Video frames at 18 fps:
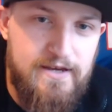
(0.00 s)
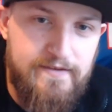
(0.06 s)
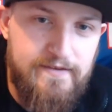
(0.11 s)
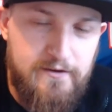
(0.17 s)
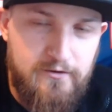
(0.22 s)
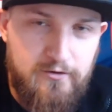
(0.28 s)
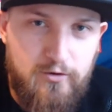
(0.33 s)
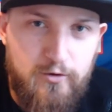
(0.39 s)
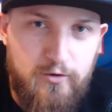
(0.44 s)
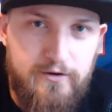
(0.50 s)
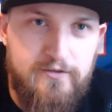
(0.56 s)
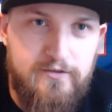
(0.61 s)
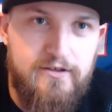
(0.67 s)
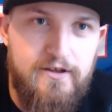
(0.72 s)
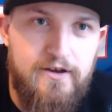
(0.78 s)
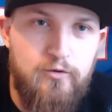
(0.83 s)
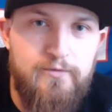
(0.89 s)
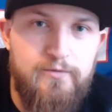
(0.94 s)
And then, of
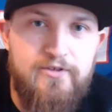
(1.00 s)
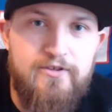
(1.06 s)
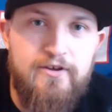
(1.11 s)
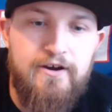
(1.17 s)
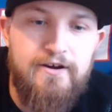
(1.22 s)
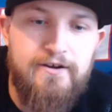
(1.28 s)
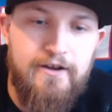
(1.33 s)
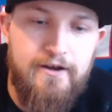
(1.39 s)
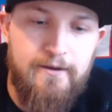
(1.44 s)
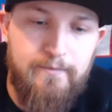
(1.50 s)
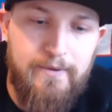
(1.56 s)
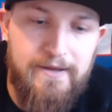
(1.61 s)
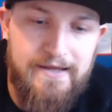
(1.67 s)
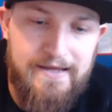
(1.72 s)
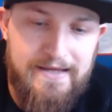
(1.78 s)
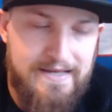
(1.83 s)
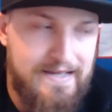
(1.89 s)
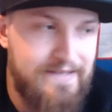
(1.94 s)
course, we'll be starting up
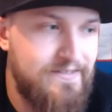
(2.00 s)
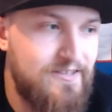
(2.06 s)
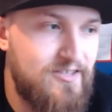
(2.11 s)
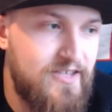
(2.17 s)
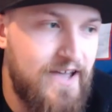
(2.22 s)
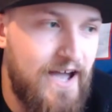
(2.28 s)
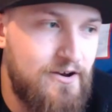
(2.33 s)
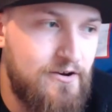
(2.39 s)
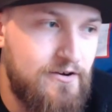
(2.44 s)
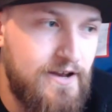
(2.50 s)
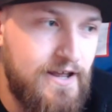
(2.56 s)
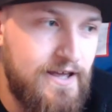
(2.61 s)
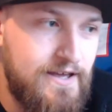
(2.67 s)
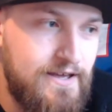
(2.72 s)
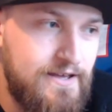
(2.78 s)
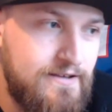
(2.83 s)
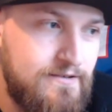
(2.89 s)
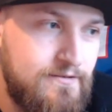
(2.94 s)
this
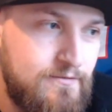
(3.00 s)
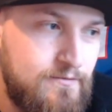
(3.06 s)
Saturday,